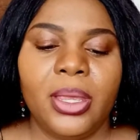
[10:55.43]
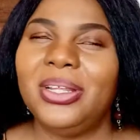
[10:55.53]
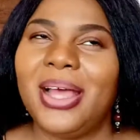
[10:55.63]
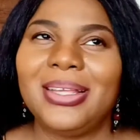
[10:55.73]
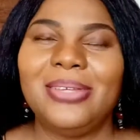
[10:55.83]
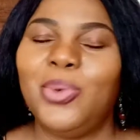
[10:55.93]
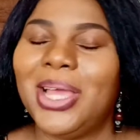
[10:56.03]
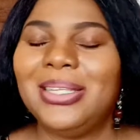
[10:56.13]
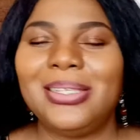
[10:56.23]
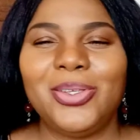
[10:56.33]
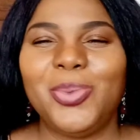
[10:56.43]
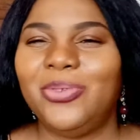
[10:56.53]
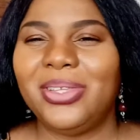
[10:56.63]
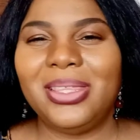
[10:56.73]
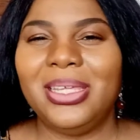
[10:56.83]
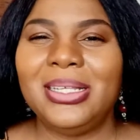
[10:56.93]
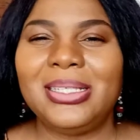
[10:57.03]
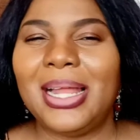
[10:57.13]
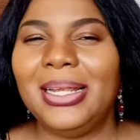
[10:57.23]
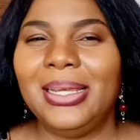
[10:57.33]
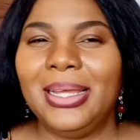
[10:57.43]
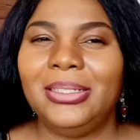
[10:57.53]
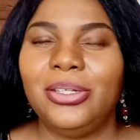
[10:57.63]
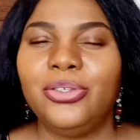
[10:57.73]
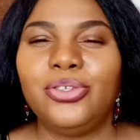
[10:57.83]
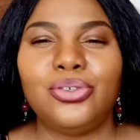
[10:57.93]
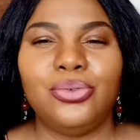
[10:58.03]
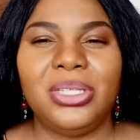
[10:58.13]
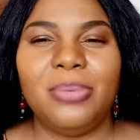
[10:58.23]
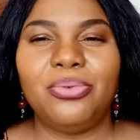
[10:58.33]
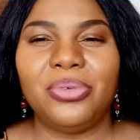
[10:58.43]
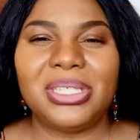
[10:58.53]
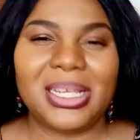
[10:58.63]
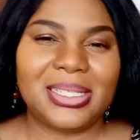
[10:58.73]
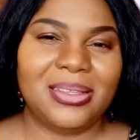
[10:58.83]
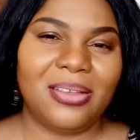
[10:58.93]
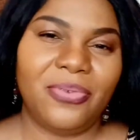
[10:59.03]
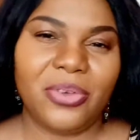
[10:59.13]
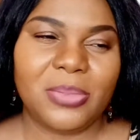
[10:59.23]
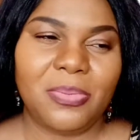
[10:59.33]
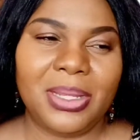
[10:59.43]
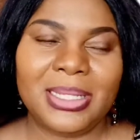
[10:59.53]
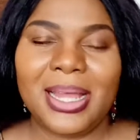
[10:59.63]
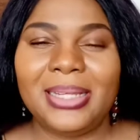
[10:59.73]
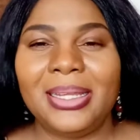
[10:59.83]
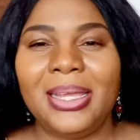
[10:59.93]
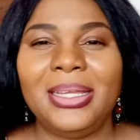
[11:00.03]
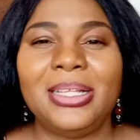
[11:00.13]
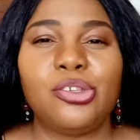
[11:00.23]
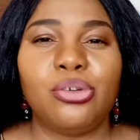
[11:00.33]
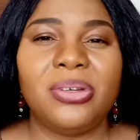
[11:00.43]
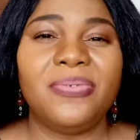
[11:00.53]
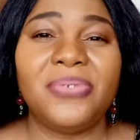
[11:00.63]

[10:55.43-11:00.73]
I think we can see some of the things that led to the protest in the first place, and then it turned